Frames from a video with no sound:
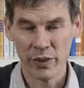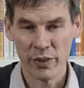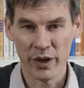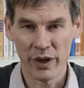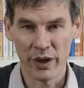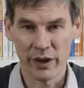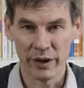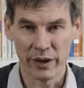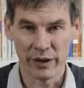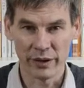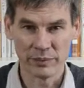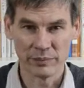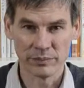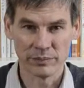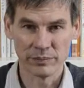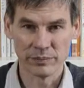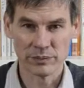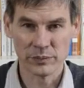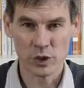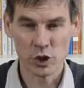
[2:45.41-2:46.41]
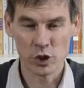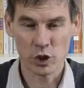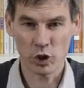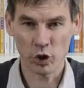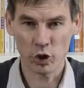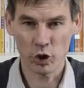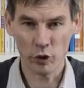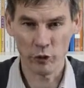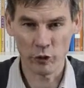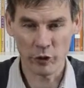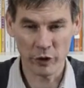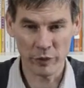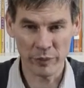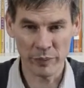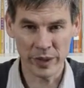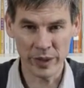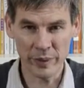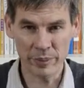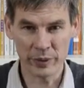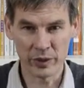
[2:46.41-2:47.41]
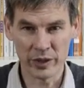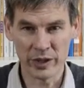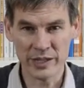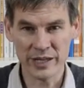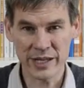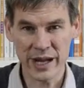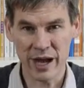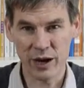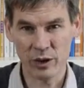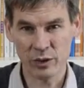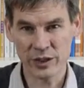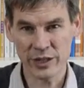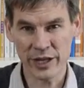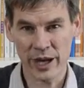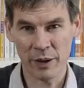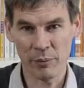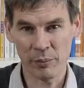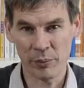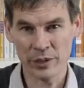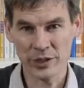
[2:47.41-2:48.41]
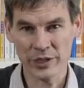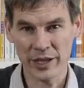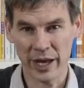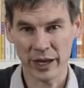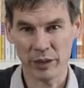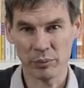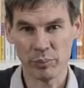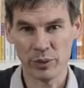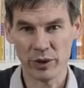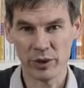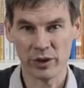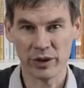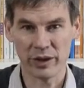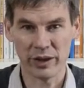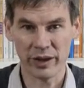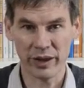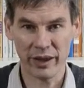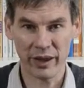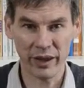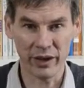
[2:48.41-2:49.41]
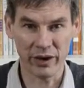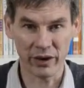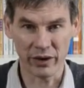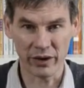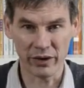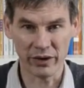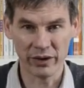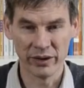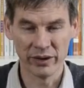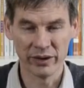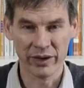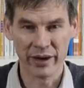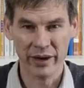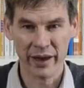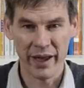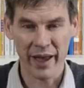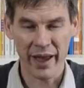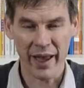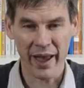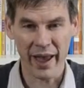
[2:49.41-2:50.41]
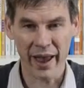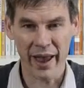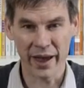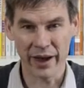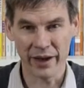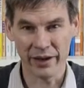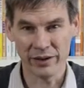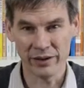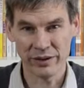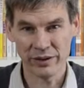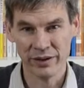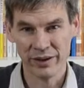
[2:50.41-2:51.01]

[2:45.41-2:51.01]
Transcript: The turnover of people is now 10% per year, and